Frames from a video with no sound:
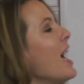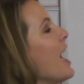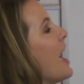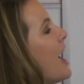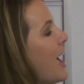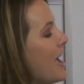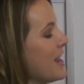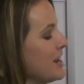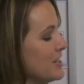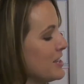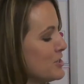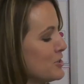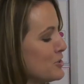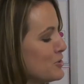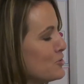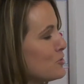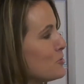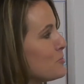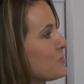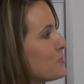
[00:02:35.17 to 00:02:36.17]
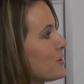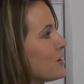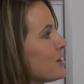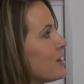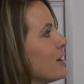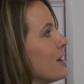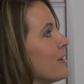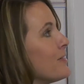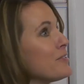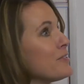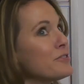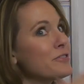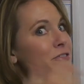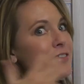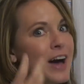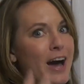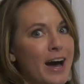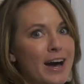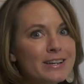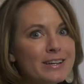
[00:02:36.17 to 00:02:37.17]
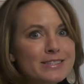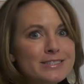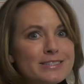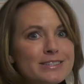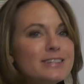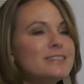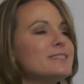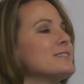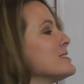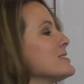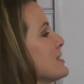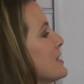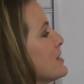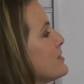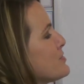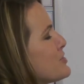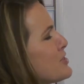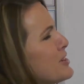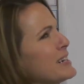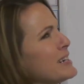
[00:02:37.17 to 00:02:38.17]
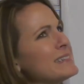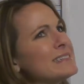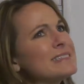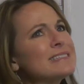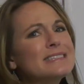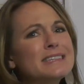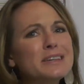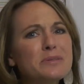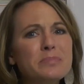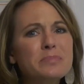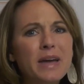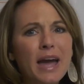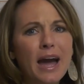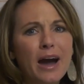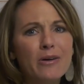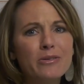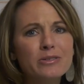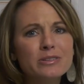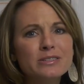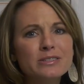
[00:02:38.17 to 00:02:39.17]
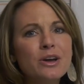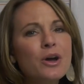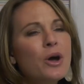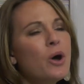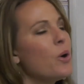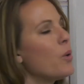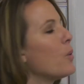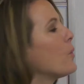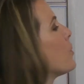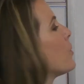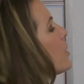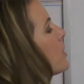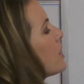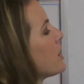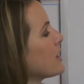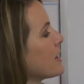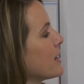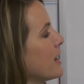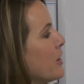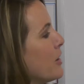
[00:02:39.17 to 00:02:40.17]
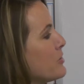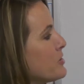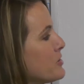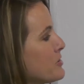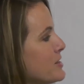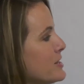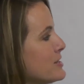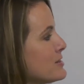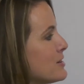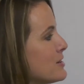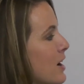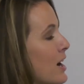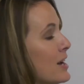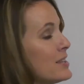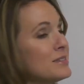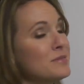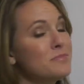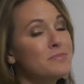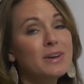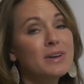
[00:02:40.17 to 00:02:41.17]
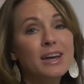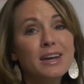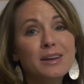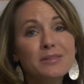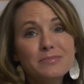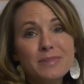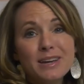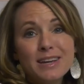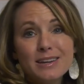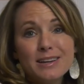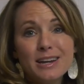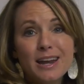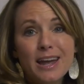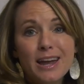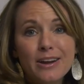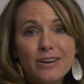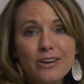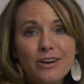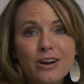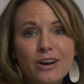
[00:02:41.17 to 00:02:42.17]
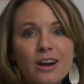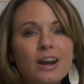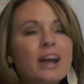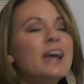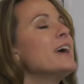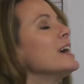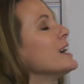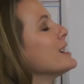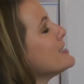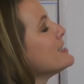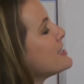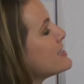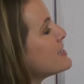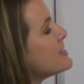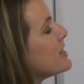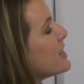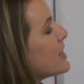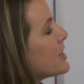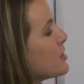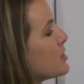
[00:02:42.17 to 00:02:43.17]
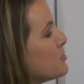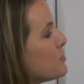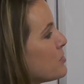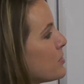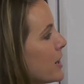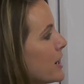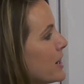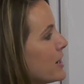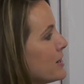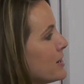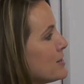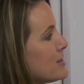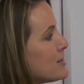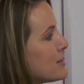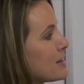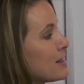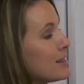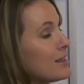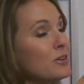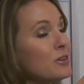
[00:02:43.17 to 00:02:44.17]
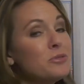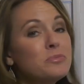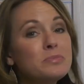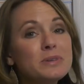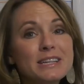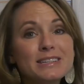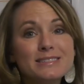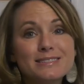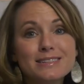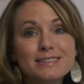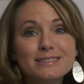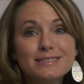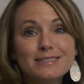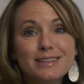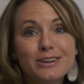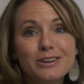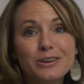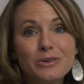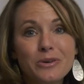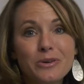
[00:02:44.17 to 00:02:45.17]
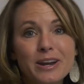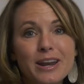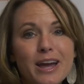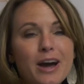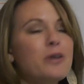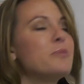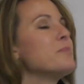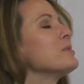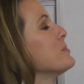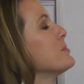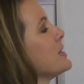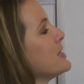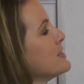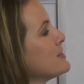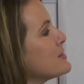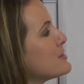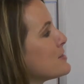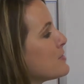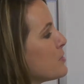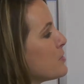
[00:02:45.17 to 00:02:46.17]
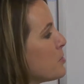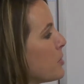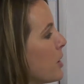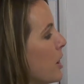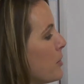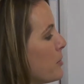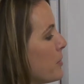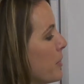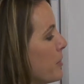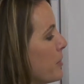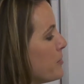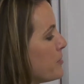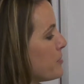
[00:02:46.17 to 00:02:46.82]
And it's super fast instead of trying to skip count or count all these dots and make an error. Instead, I can break it into little pieces that are going to help me make sense of the problem.